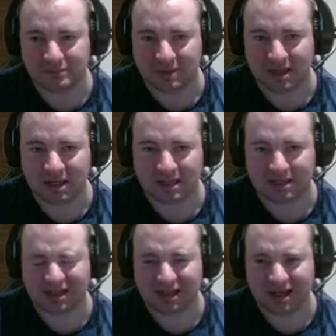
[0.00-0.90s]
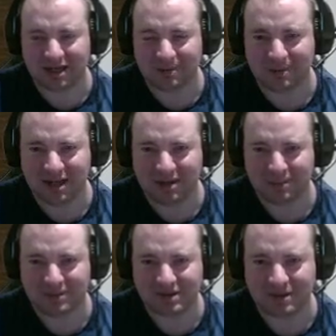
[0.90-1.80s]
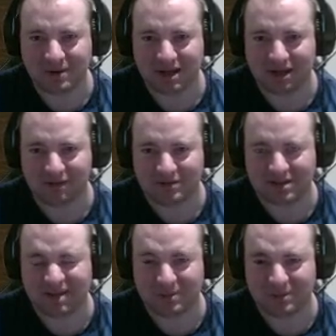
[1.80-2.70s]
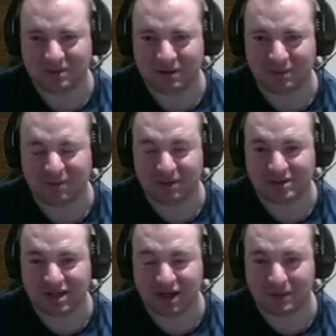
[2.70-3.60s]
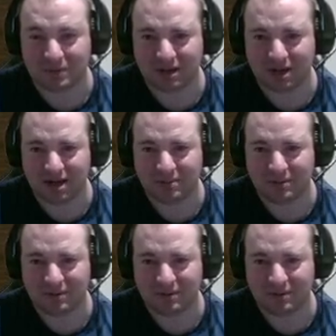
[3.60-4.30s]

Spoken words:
And I did get them in it, so I was able to one cycle the climb.